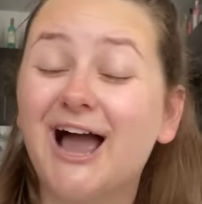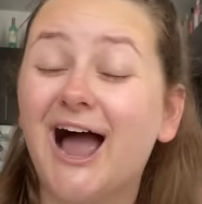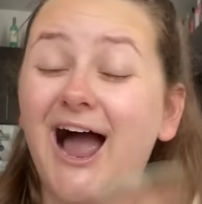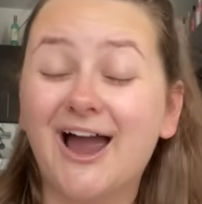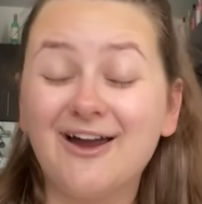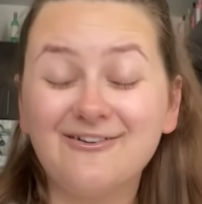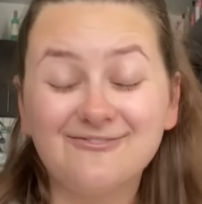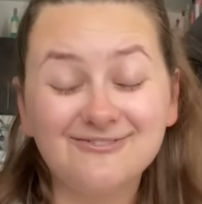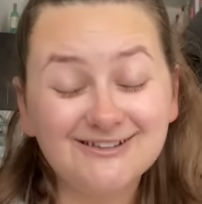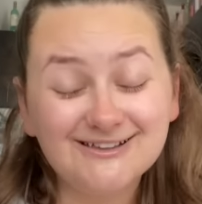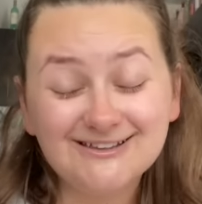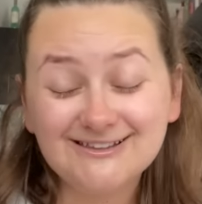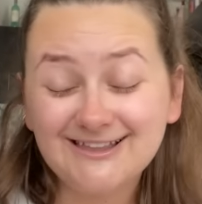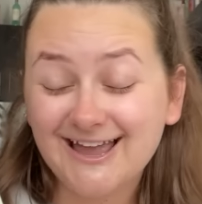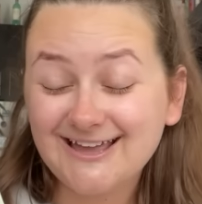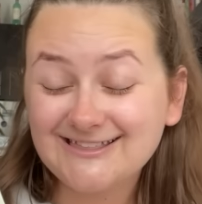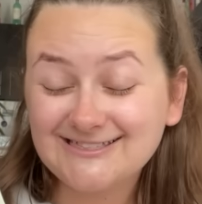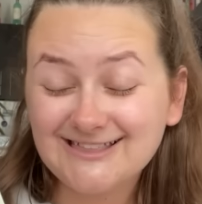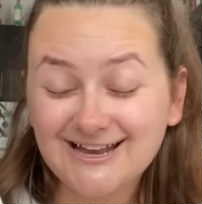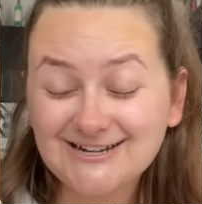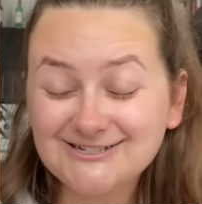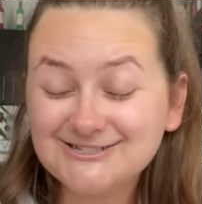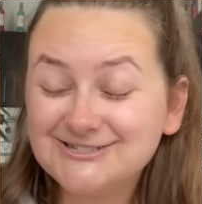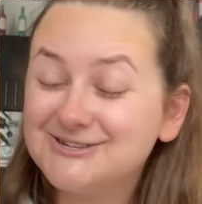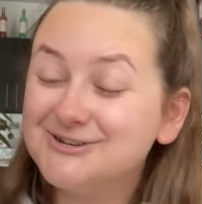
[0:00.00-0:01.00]
I really like
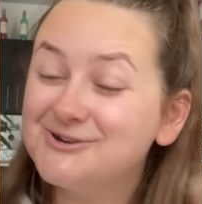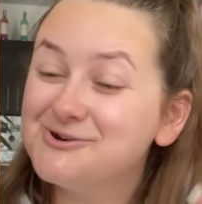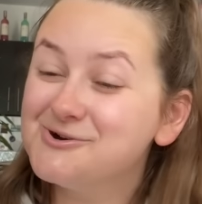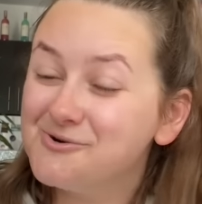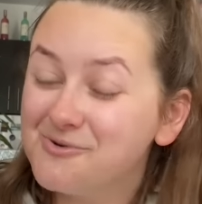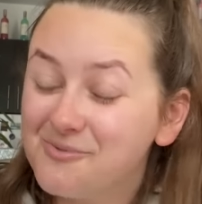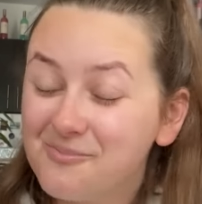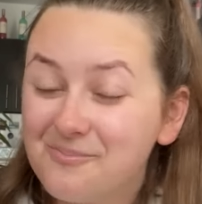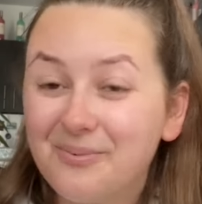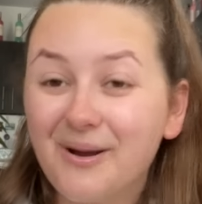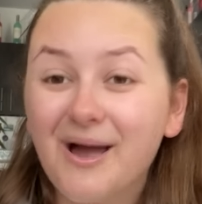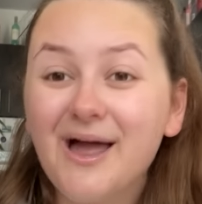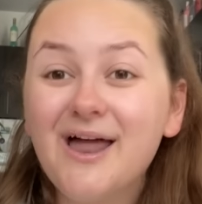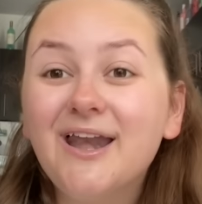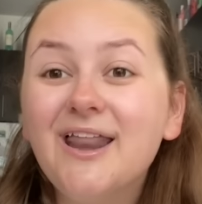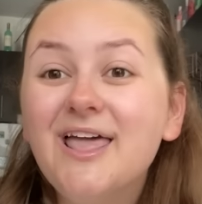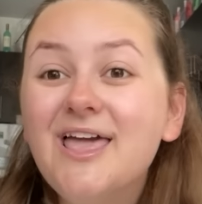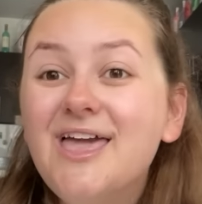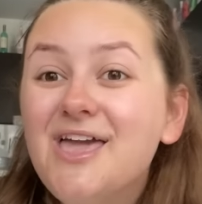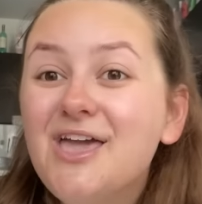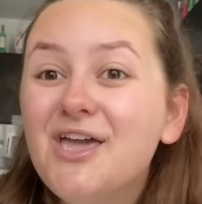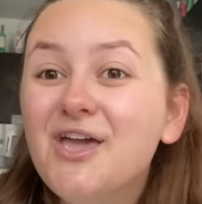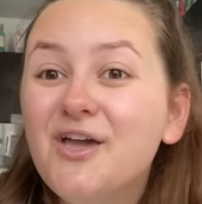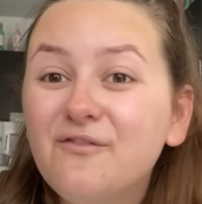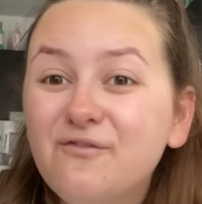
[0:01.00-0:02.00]
that too, but
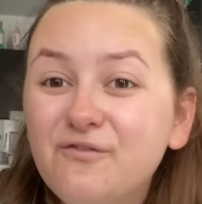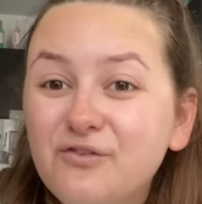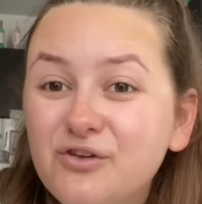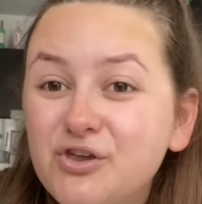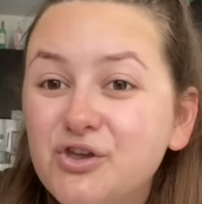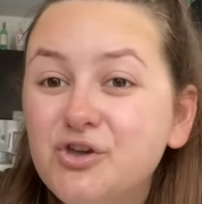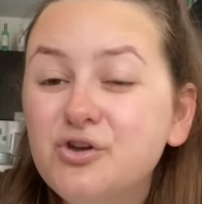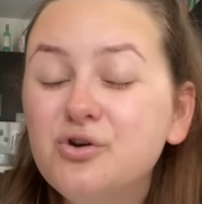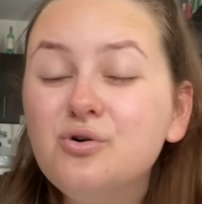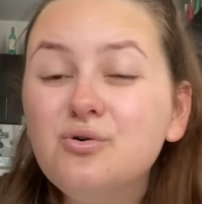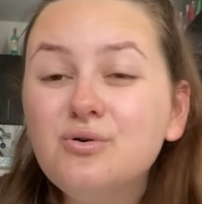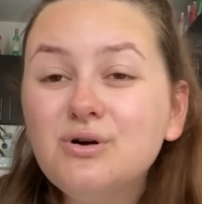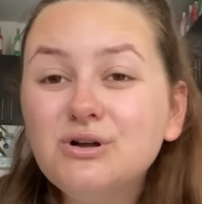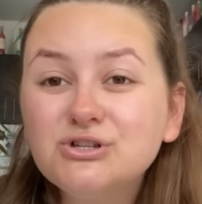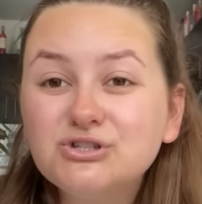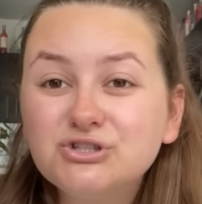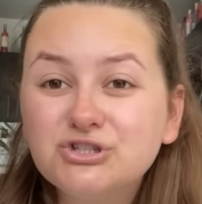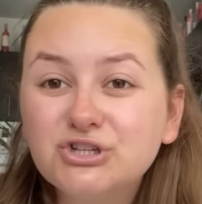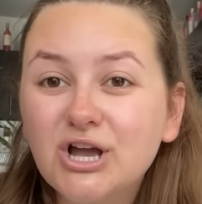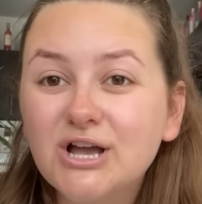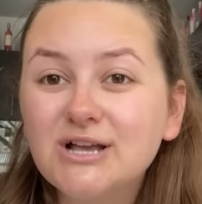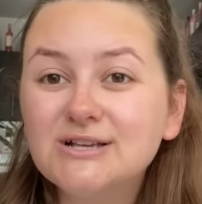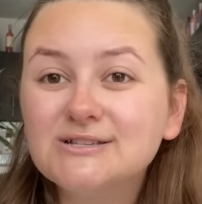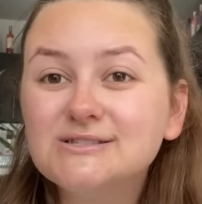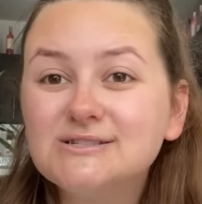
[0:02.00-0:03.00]
if you
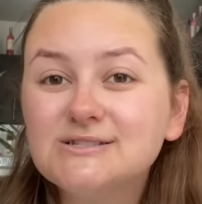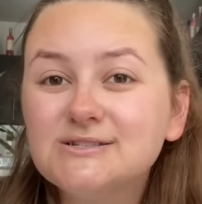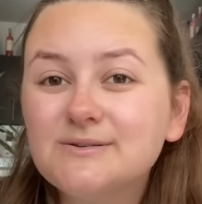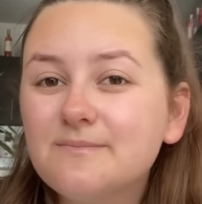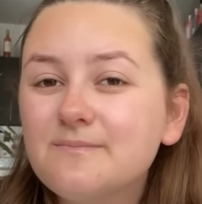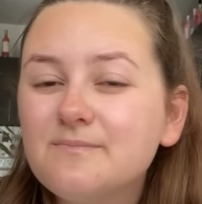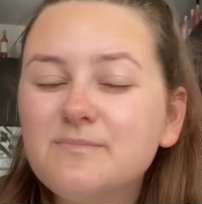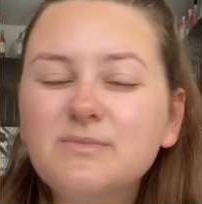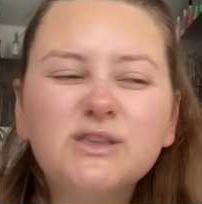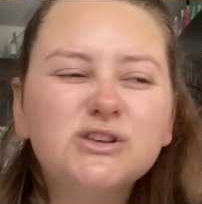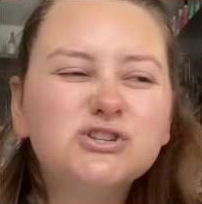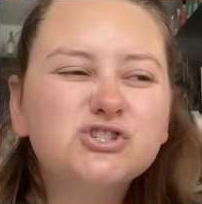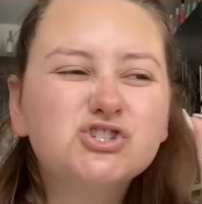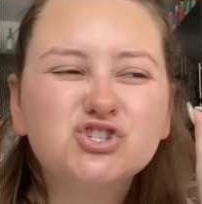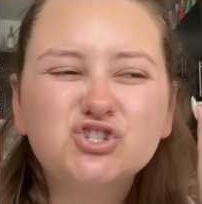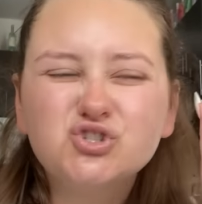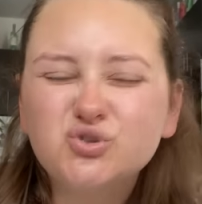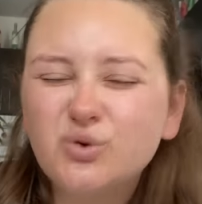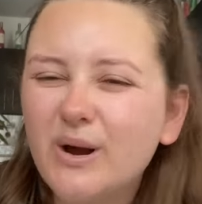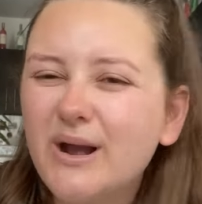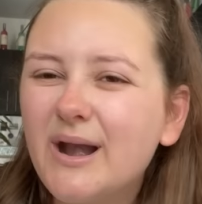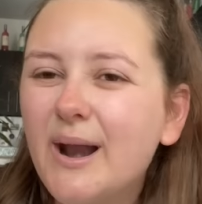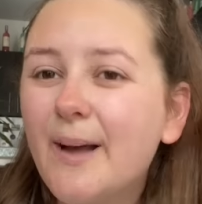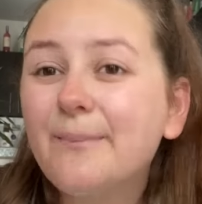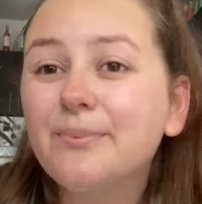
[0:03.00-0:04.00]
just
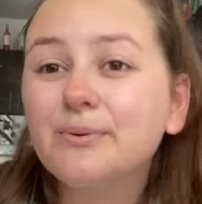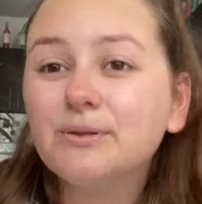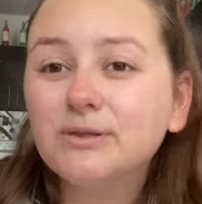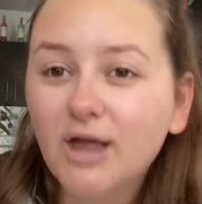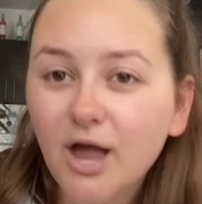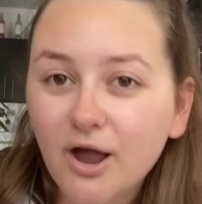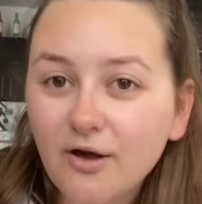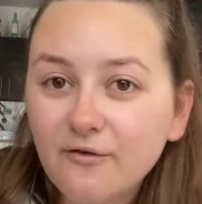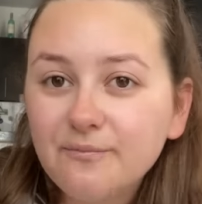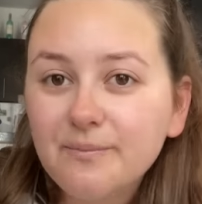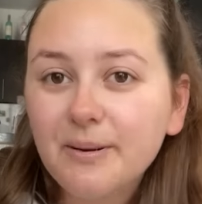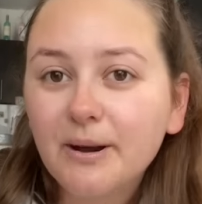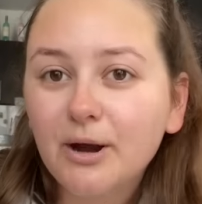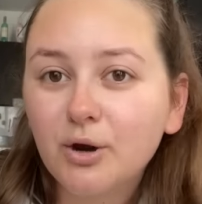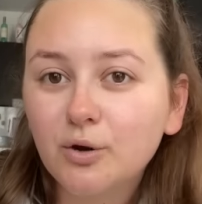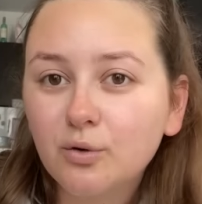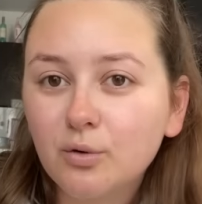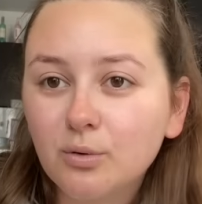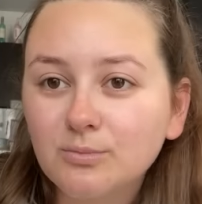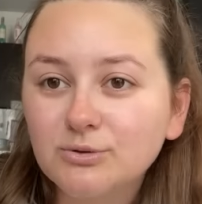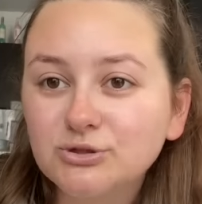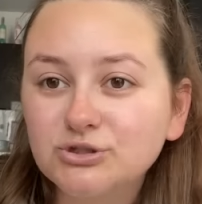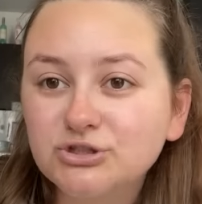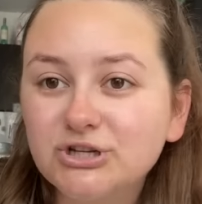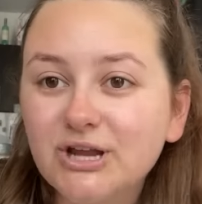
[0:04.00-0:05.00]
straight up love
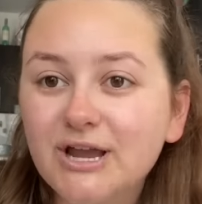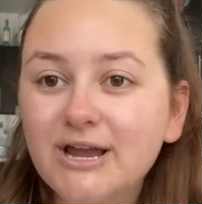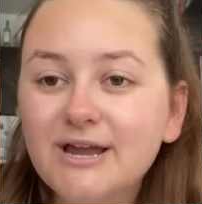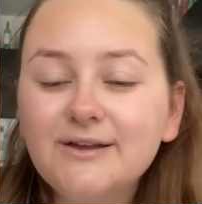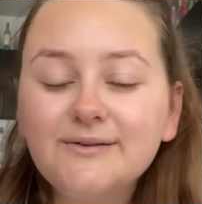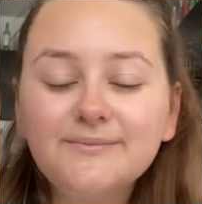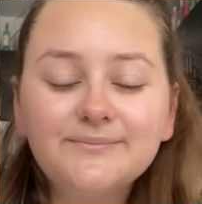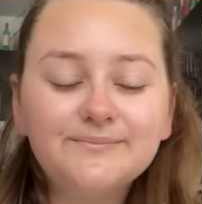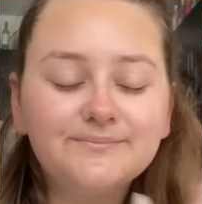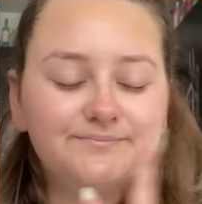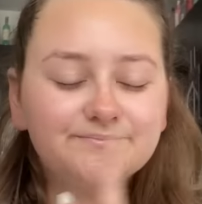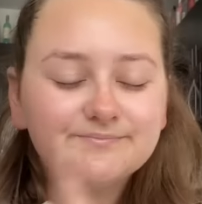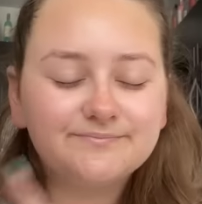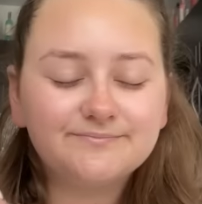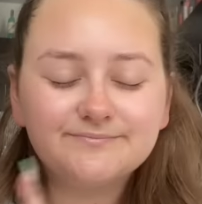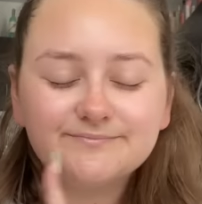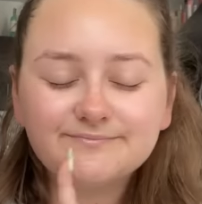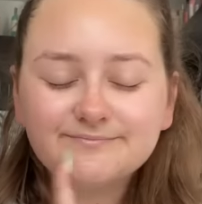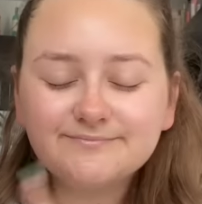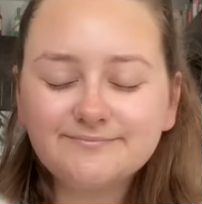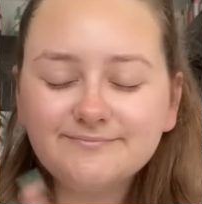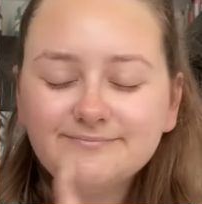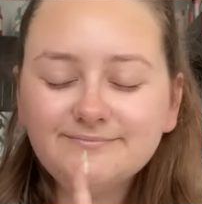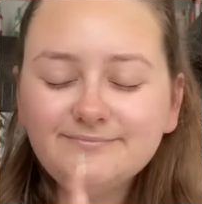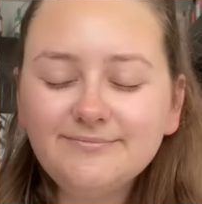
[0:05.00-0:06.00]
paranormal shit,
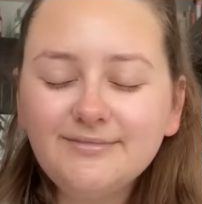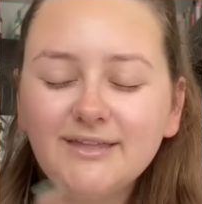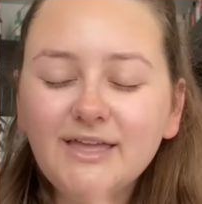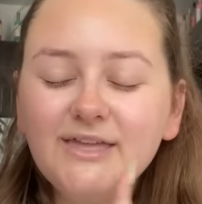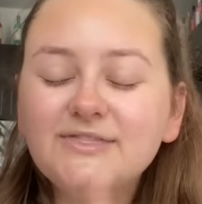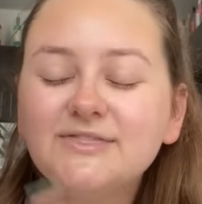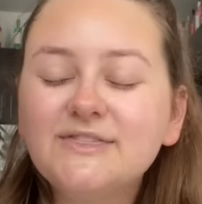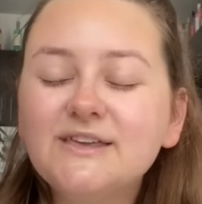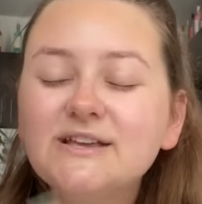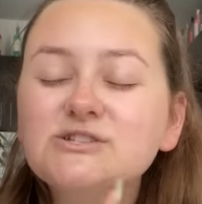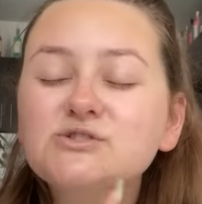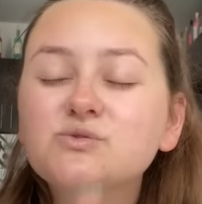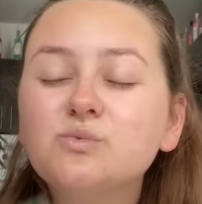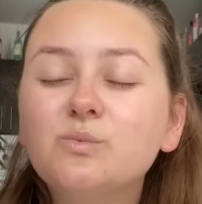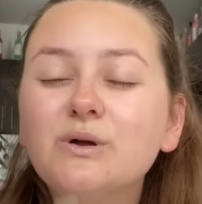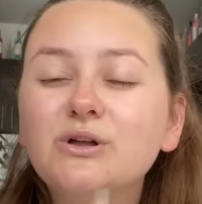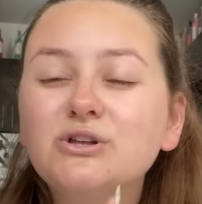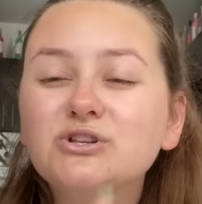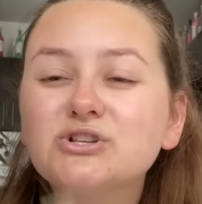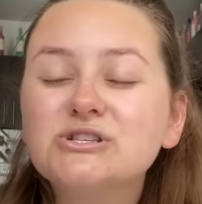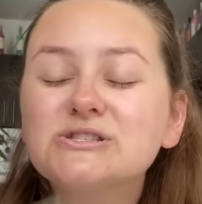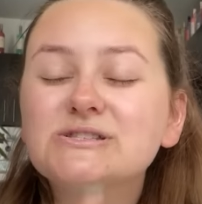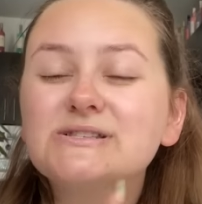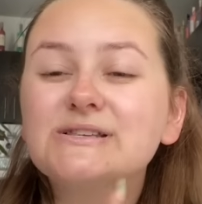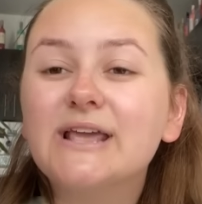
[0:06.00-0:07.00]
this
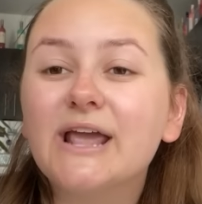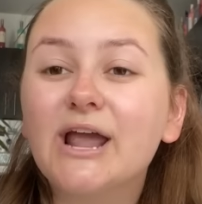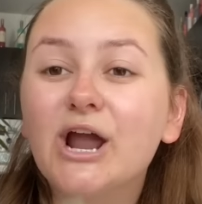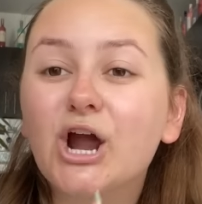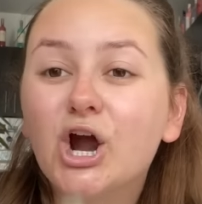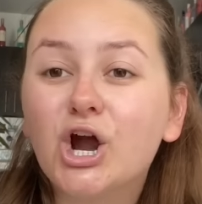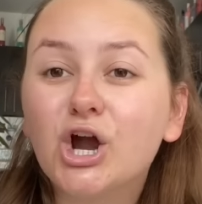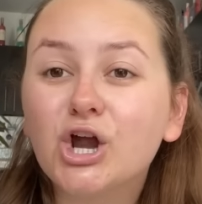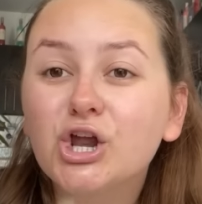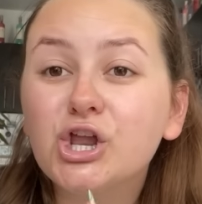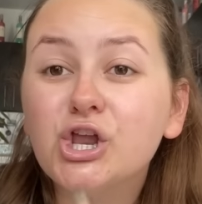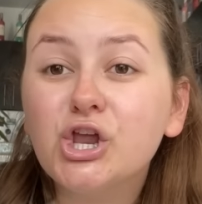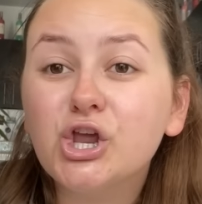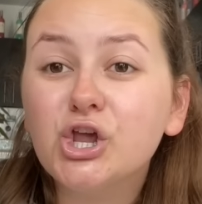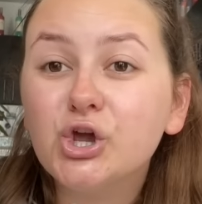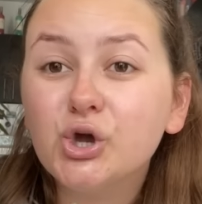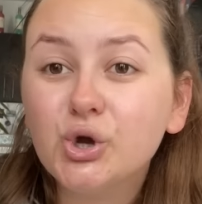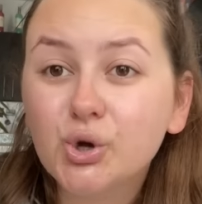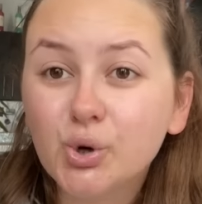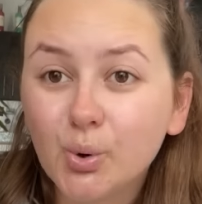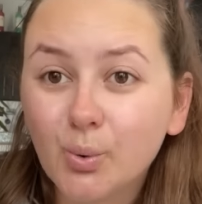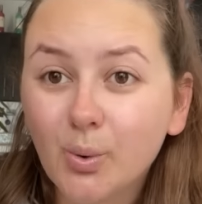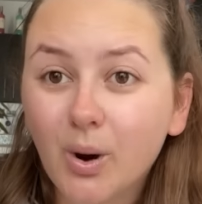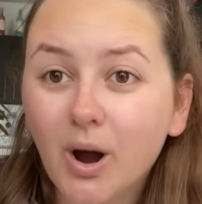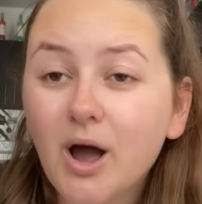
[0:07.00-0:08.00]
will scare
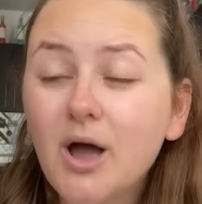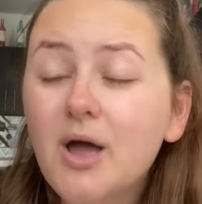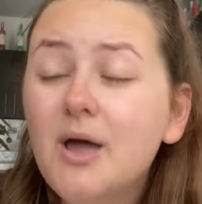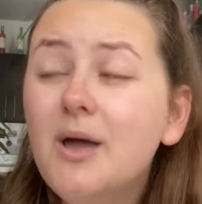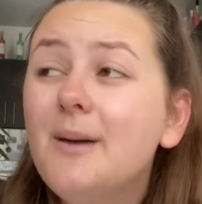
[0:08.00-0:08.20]
you.